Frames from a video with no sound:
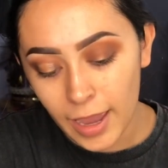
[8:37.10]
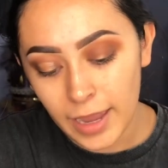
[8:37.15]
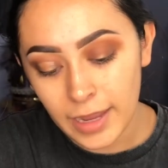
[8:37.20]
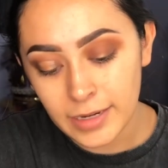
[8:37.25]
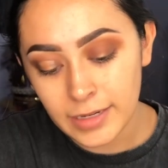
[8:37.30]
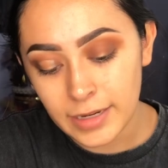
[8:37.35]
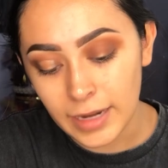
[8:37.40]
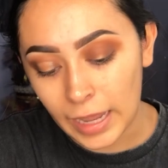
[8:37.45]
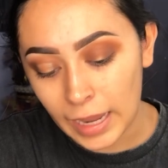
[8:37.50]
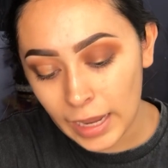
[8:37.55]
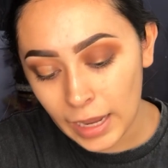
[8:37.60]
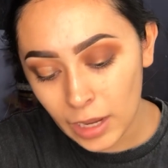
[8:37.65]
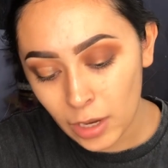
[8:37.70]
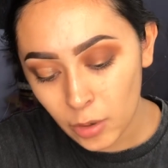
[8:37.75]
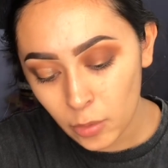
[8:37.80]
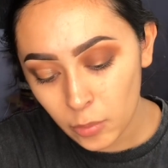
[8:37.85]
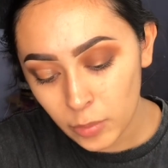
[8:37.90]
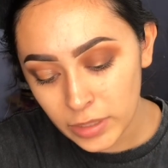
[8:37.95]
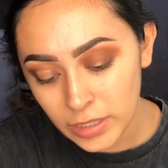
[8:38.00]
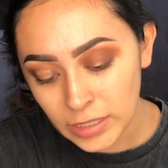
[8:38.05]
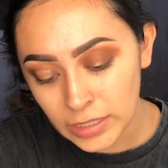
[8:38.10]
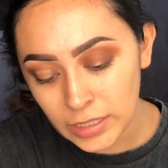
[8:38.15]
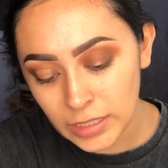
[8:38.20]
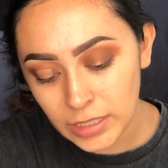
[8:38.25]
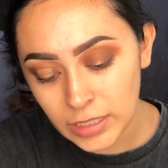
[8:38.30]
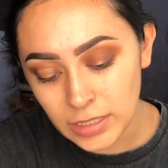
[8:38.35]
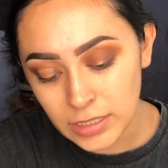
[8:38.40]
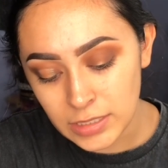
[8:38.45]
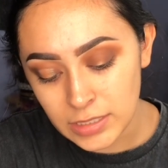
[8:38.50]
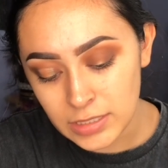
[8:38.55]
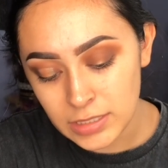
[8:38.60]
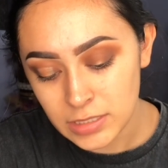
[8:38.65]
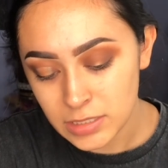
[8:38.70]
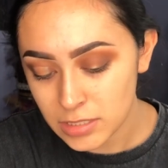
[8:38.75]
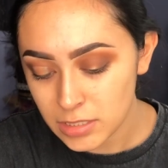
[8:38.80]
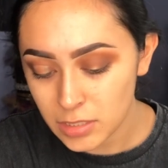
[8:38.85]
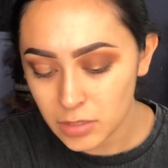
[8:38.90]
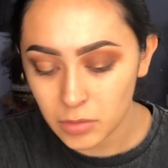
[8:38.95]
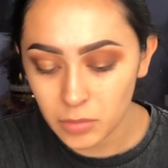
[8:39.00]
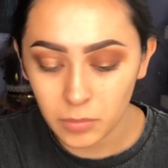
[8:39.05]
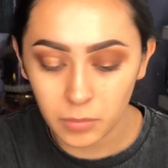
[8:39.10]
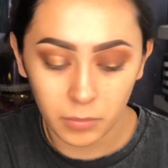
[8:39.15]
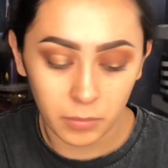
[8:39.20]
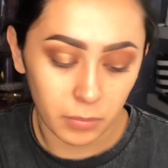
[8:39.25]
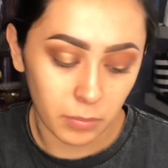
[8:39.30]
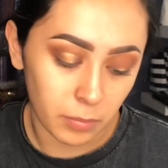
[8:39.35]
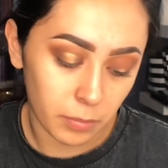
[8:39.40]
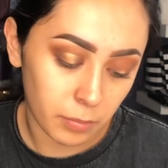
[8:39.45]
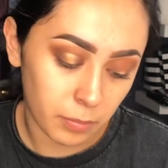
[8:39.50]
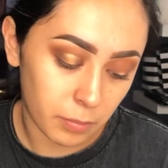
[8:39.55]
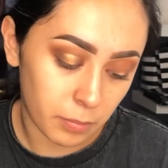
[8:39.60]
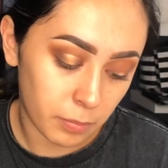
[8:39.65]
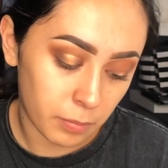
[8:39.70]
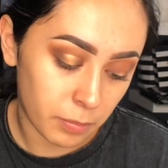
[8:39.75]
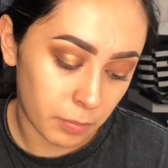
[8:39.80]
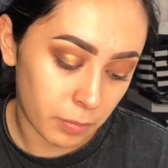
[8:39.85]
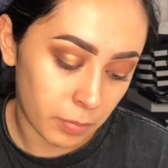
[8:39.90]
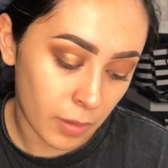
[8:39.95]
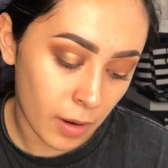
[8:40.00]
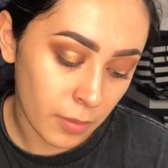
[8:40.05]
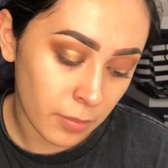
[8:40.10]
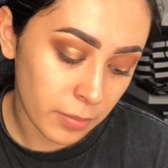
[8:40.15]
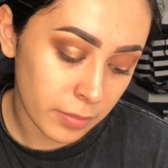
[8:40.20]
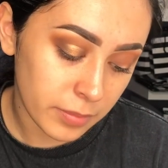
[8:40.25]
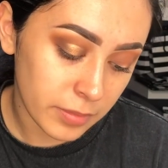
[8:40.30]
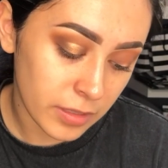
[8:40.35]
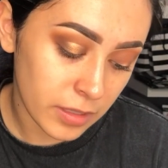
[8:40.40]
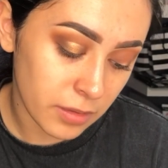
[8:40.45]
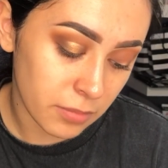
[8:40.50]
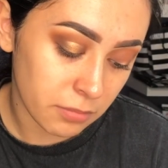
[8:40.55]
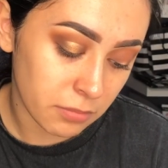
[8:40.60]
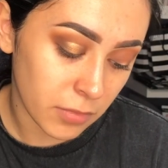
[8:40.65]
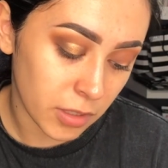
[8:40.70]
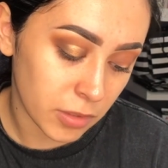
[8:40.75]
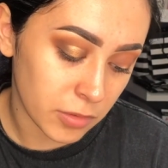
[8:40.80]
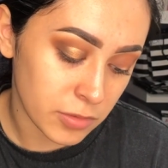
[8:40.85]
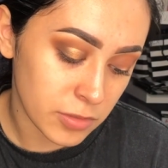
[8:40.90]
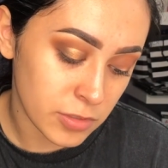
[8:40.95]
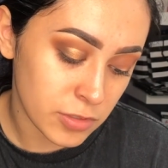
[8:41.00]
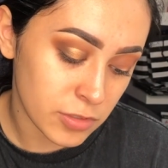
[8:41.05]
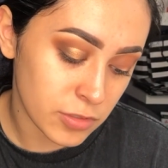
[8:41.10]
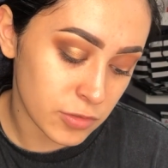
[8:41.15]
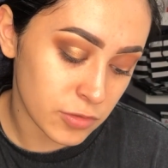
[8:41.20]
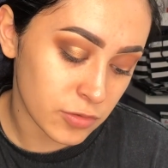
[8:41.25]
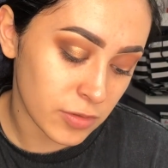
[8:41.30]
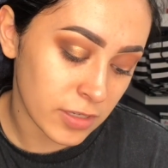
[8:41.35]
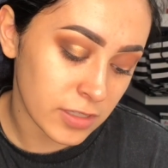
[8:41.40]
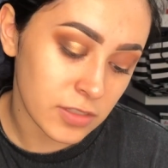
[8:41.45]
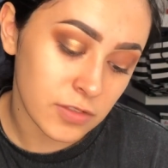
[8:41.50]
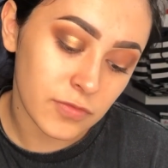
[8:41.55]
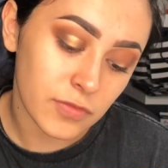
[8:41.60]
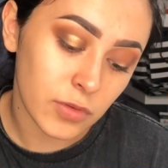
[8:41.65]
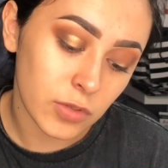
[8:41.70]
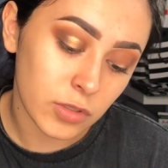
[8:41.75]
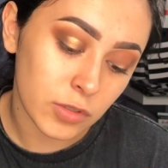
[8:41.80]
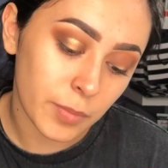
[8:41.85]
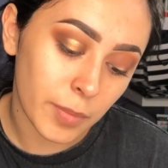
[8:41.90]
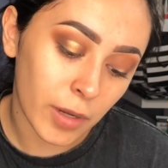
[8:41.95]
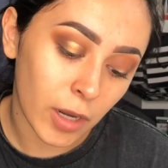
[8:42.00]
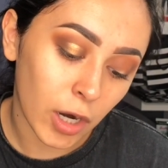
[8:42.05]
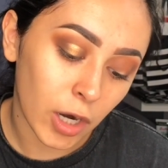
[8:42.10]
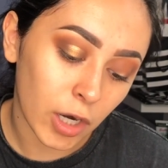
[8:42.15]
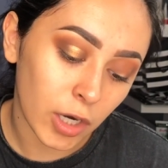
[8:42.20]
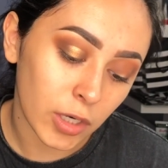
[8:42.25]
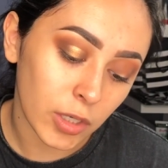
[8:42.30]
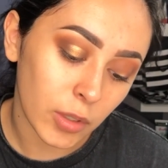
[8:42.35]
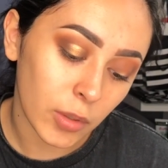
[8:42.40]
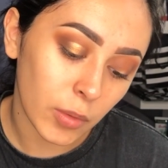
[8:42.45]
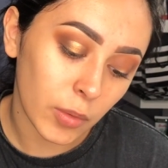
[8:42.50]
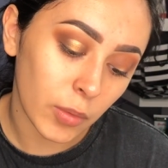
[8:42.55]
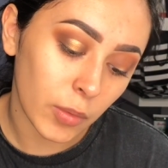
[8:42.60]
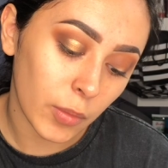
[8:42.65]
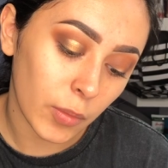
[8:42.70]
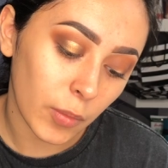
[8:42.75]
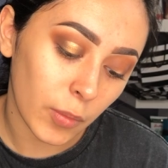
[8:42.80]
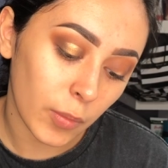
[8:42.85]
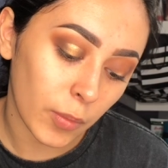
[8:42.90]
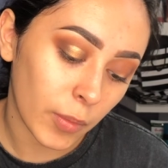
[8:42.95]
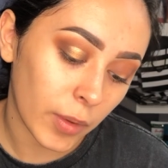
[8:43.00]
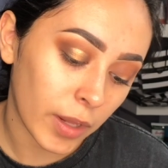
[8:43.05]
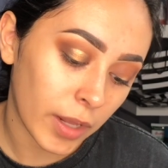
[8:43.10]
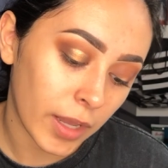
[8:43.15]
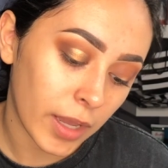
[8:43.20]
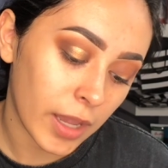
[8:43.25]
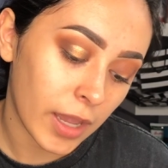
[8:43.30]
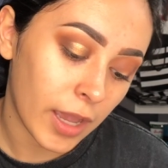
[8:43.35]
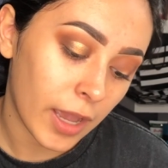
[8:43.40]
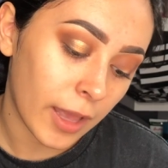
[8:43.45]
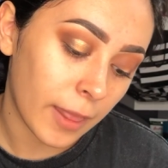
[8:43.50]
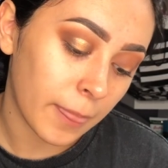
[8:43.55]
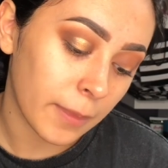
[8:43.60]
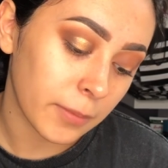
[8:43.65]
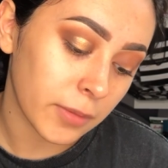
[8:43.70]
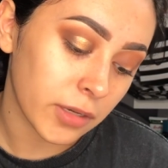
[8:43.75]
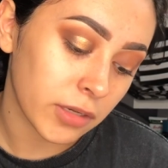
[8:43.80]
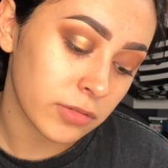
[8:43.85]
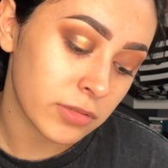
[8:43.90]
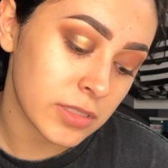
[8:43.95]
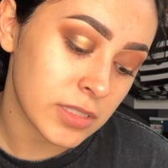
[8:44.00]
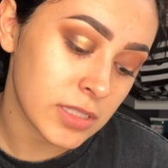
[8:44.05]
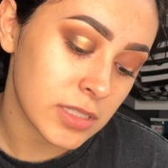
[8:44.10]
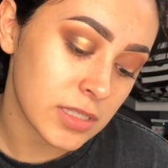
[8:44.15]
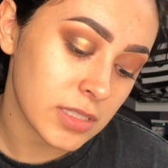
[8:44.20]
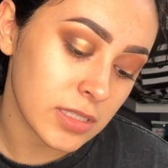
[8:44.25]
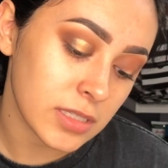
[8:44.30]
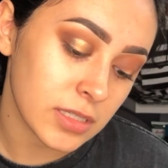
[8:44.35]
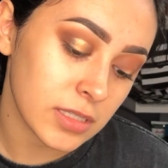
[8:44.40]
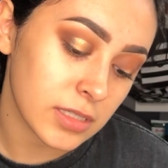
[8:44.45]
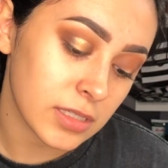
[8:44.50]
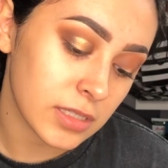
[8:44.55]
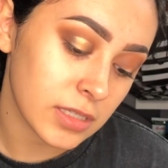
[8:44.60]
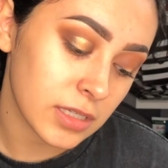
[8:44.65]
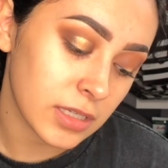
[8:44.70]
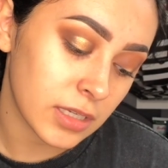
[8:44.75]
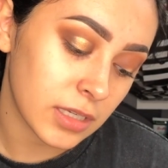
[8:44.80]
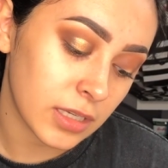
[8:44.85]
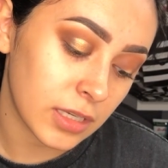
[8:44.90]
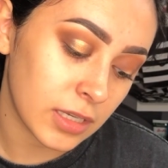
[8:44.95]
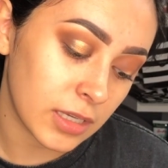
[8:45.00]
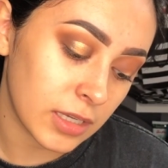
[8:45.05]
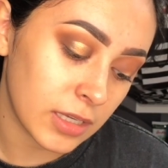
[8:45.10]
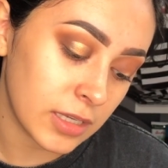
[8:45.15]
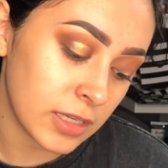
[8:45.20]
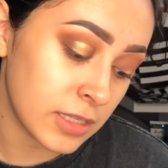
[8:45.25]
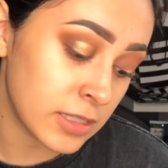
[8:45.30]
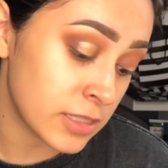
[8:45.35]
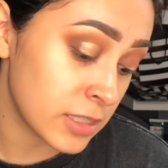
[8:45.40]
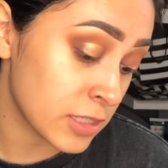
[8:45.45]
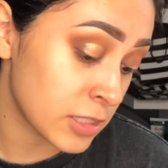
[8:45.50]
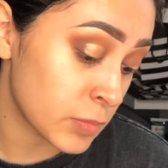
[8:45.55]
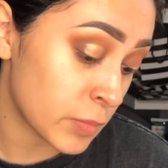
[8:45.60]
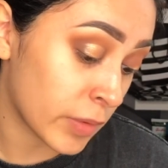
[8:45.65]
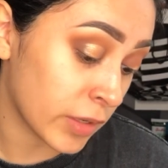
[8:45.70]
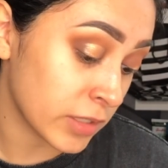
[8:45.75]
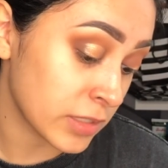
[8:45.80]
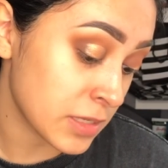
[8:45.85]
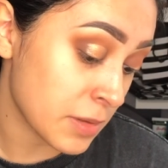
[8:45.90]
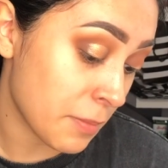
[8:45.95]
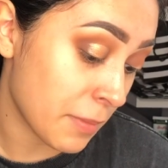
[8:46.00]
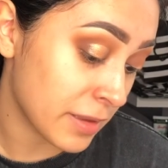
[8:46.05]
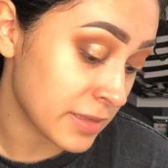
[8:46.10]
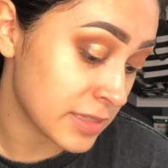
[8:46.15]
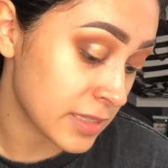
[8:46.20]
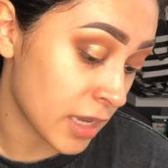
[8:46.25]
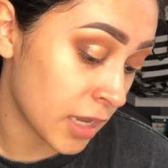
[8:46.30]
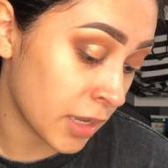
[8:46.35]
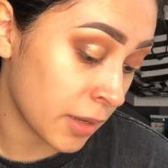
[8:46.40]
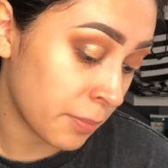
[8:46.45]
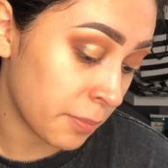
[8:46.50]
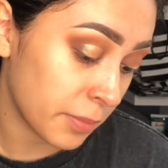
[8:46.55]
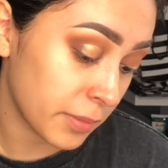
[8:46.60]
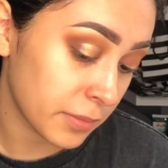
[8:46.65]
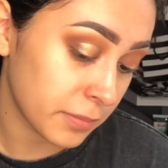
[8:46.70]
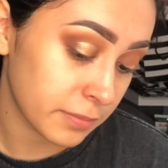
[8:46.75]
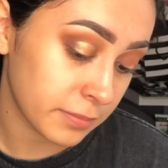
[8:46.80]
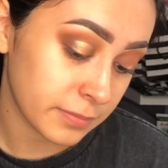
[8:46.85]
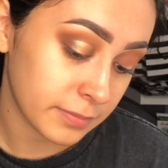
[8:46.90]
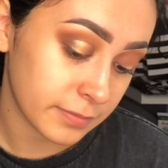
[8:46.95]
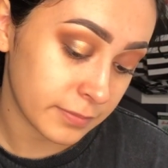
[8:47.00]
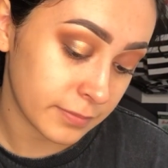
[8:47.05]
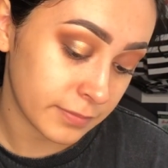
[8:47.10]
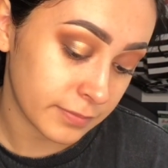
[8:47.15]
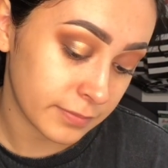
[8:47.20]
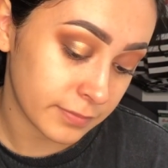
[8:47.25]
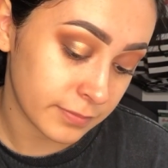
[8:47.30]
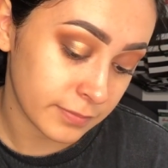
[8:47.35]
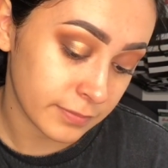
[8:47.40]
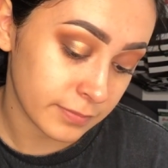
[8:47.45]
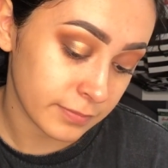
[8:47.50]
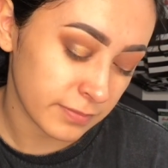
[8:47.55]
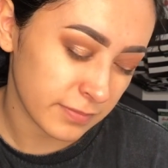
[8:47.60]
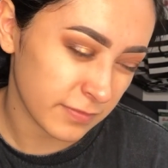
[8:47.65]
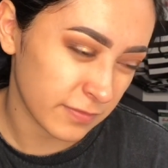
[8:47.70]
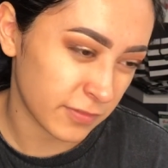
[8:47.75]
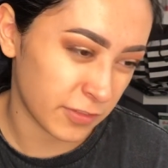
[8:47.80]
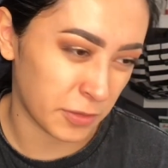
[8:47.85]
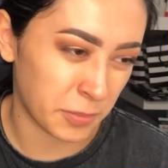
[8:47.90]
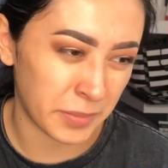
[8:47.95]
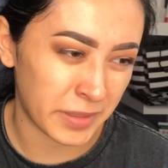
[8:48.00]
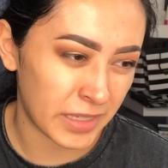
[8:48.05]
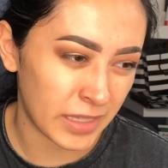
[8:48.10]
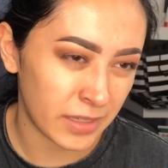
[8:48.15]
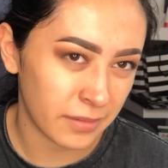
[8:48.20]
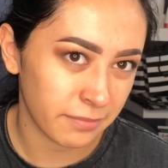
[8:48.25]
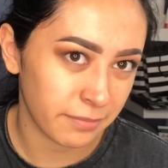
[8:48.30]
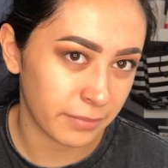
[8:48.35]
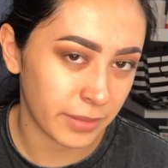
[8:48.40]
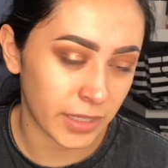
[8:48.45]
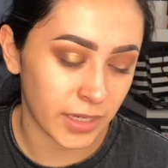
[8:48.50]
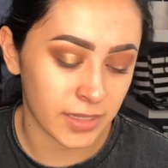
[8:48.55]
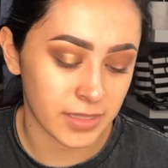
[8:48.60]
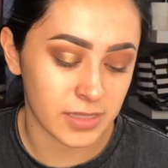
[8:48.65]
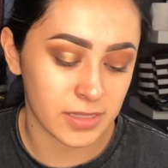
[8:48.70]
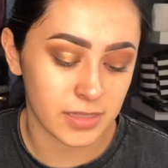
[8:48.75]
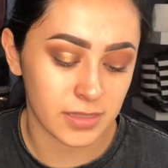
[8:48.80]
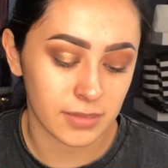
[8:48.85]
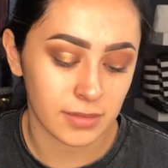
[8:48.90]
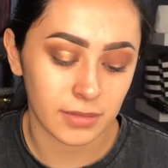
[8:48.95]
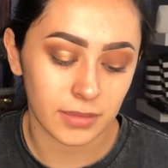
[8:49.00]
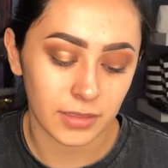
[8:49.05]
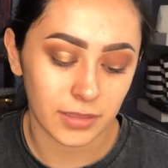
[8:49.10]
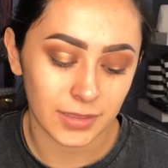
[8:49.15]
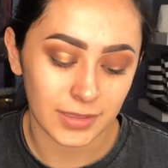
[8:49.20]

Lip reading: and now is probably the most stressful part and the most easiest part to mess up for me, because